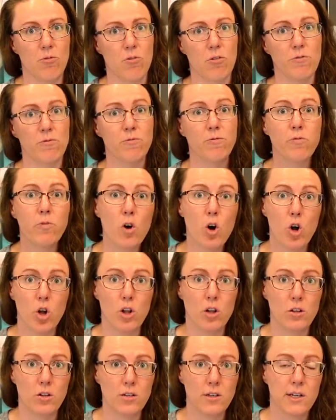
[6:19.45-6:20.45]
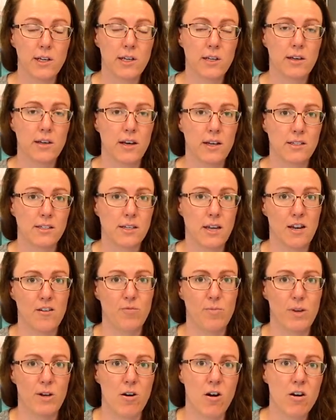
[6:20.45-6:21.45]
or full. That's kind of
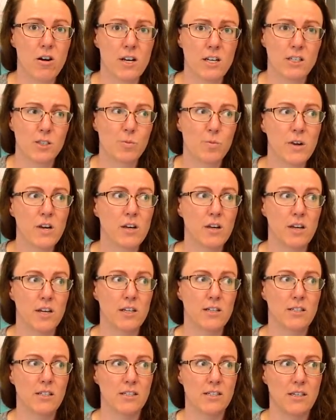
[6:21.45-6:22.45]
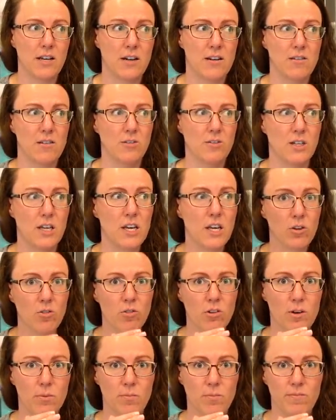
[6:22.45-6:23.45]
been our experience. It's kind of those
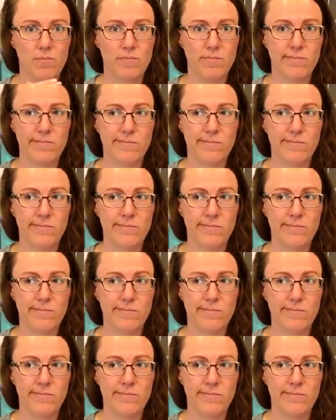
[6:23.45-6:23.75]
interim